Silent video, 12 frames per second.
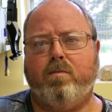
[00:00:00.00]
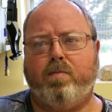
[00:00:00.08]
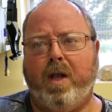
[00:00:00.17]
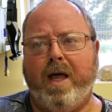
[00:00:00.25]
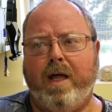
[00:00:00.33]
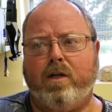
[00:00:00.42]

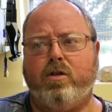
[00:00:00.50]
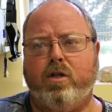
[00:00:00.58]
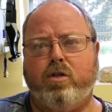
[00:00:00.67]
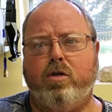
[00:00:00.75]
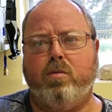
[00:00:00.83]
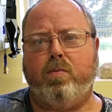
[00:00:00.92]
plants
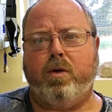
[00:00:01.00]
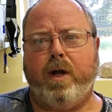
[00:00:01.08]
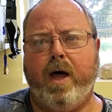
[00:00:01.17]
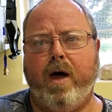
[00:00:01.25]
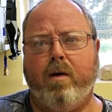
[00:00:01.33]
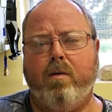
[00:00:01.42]
that you'll put
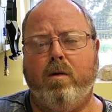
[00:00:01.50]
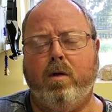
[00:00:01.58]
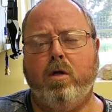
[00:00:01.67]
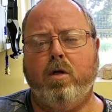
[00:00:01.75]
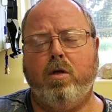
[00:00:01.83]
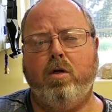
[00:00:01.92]
out,
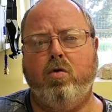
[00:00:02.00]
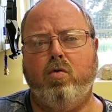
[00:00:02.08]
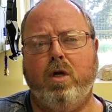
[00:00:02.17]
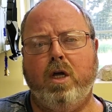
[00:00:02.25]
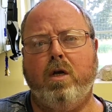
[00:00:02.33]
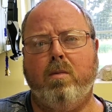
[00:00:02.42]
you
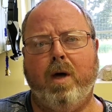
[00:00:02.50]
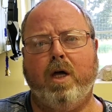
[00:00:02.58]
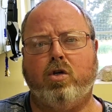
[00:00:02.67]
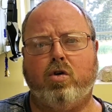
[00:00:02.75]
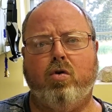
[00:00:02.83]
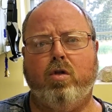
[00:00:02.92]
need to
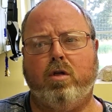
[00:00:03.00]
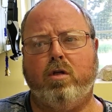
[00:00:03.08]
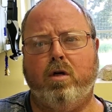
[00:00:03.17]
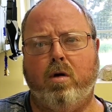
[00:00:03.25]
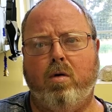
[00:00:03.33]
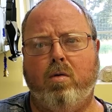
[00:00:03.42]
make sure that
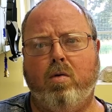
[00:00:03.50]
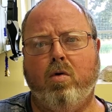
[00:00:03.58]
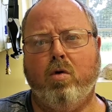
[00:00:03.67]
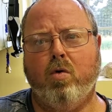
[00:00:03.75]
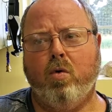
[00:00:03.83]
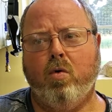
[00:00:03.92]
they're
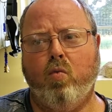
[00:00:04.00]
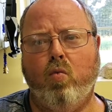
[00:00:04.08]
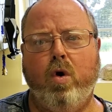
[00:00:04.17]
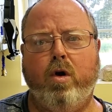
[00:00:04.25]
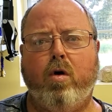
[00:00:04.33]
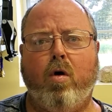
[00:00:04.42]

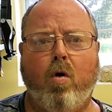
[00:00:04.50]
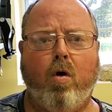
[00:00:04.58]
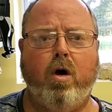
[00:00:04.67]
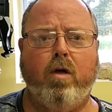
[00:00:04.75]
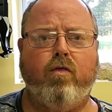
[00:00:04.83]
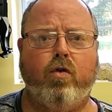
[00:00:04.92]
winter
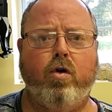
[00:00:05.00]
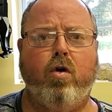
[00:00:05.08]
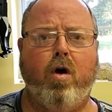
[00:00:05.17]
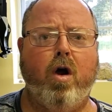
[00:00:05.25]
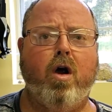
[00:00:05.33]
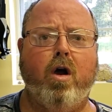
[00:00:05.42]
hardy for
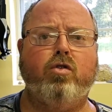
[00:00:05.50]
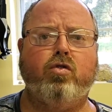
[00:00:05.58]
your area.